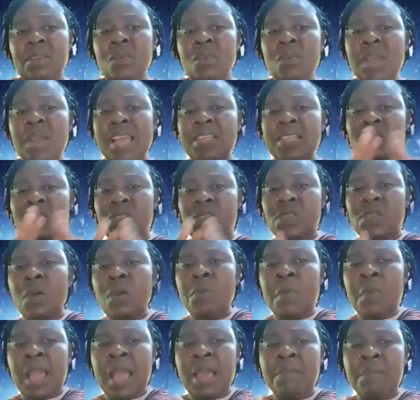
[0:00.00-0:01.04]
while
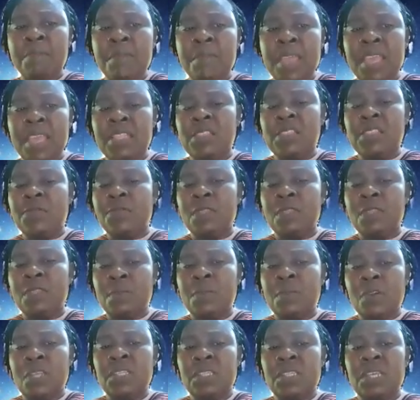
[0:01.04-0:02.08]
some are meant for the boy